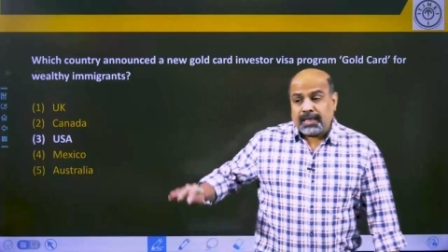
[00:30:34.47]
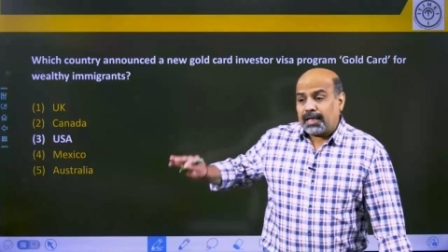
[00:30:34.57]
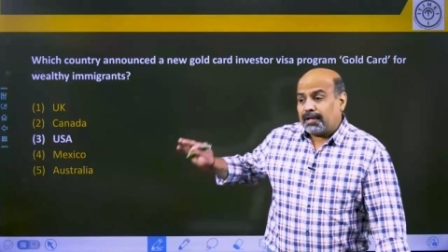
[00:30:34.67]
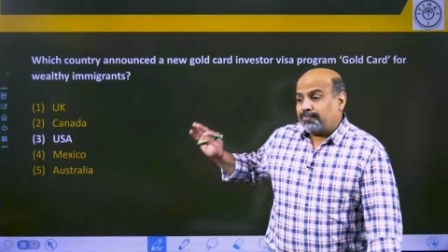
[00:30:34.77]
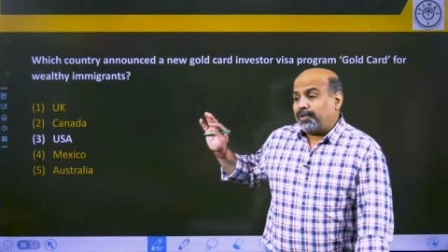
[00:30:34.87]

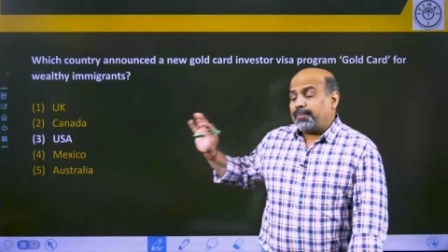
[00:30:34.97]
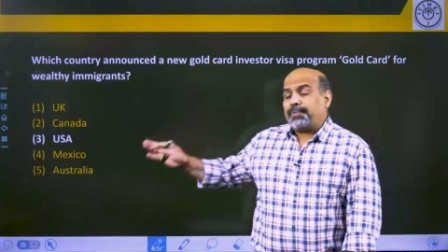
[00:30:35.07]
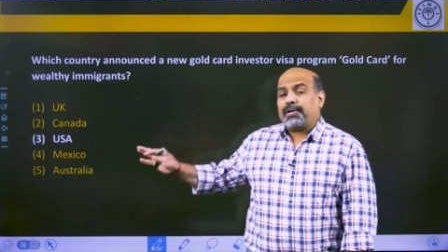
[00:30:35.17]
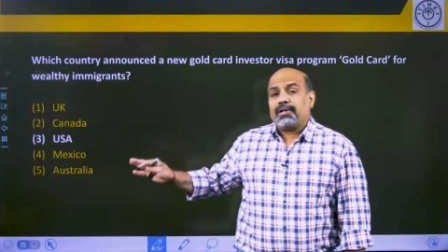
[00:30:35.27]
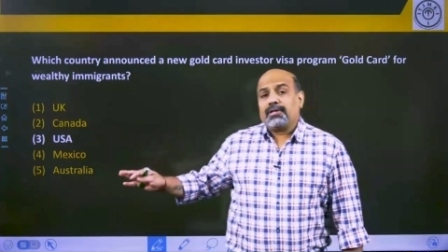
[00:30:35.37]
If
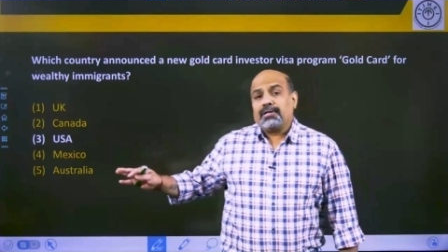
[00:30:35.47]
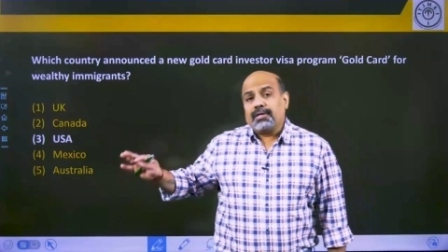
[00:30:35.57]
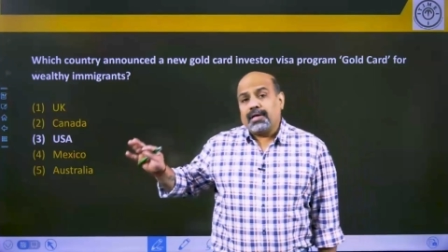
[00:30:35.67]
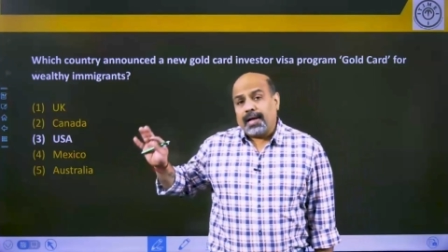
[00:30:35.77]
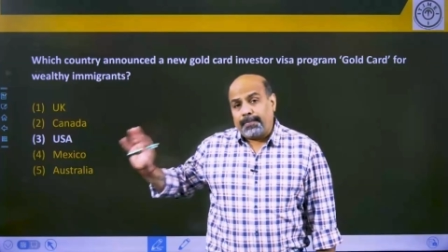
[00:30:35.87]
people
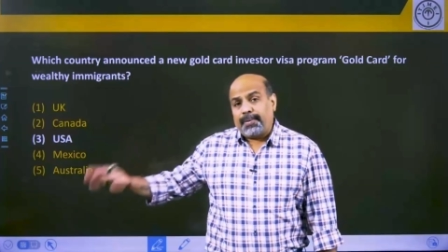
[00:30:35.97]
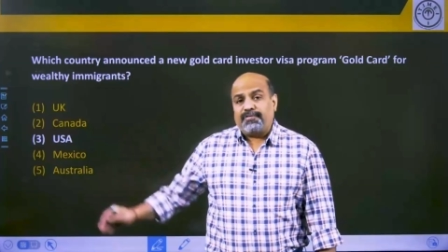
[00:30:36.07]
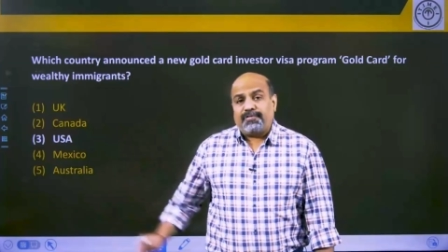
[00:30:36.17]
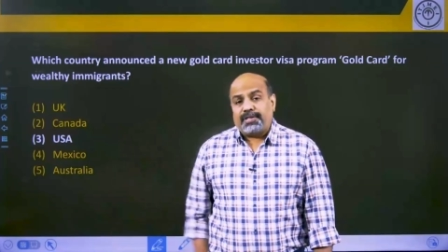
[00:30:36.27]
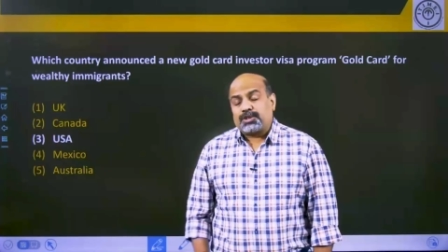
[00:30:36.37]
apply
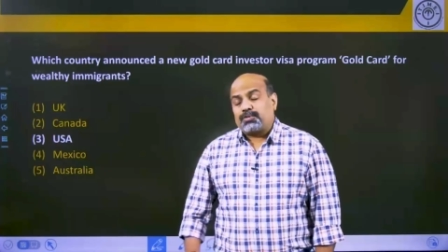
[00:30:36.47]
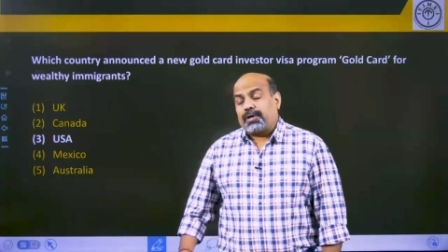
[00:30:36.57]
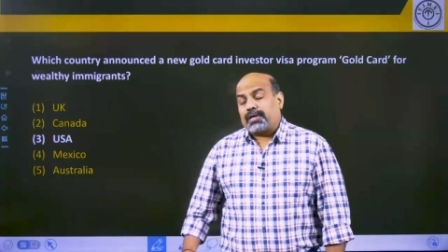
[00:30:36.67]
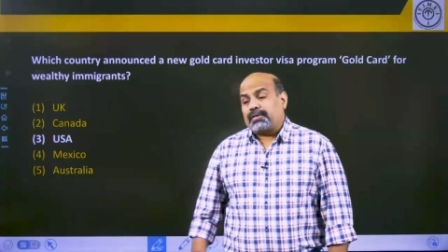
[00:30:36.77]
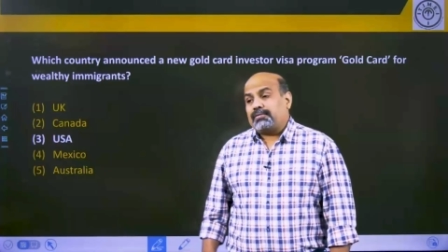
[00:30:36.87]
for this one,